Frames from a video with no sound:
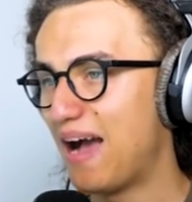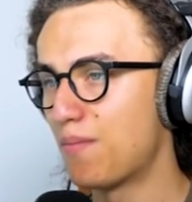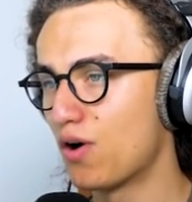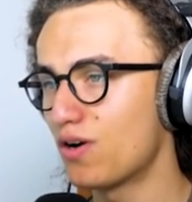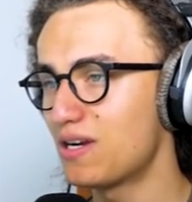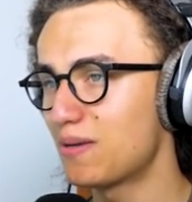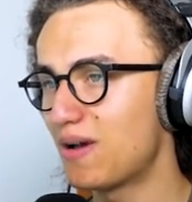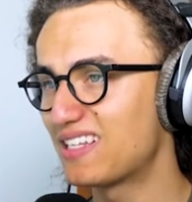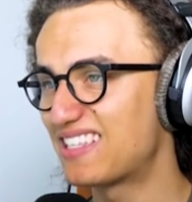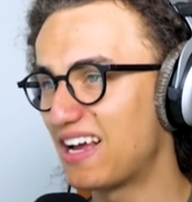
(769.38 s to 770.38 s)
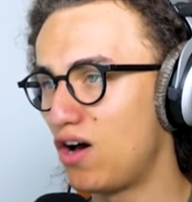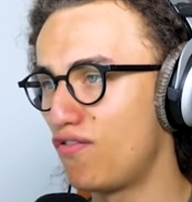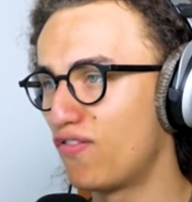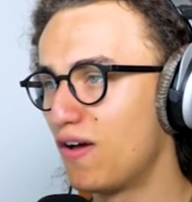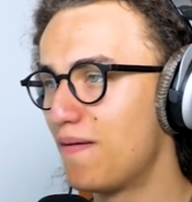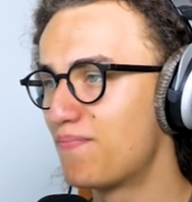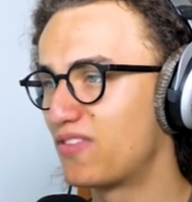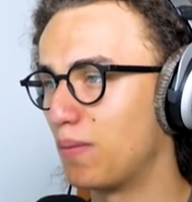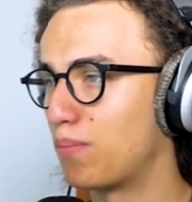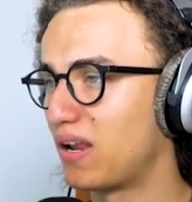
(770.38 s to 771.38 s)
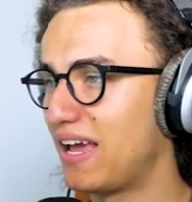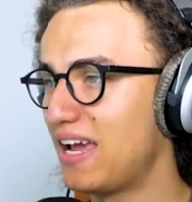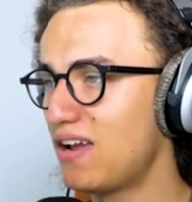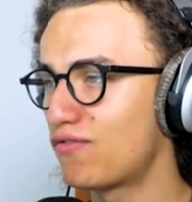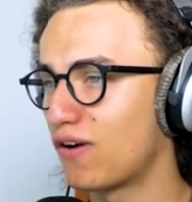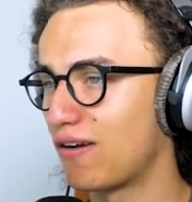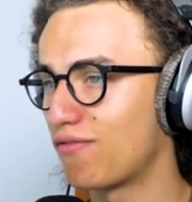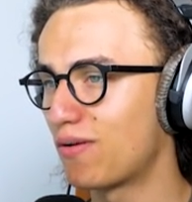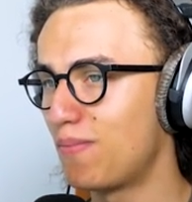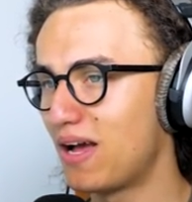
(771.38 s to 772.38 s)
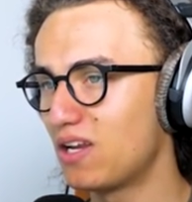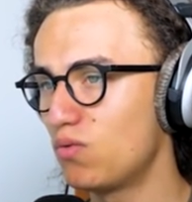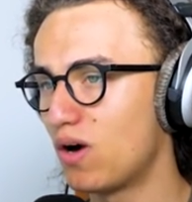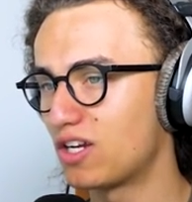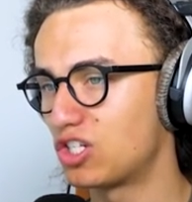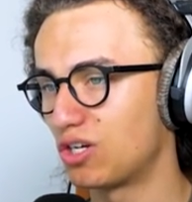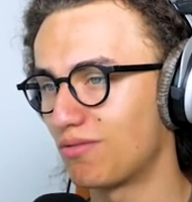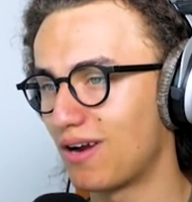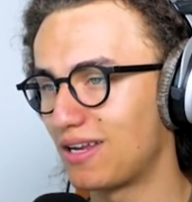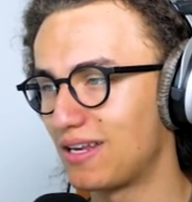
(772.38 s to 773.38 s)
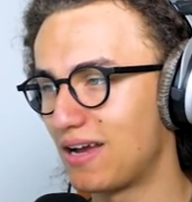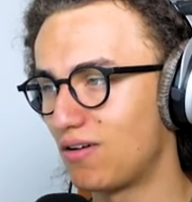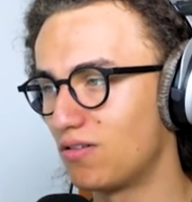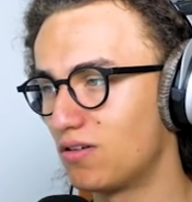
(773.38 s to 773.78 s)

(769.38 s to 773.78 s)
I'm hurting myself to play it for everybody watching right now.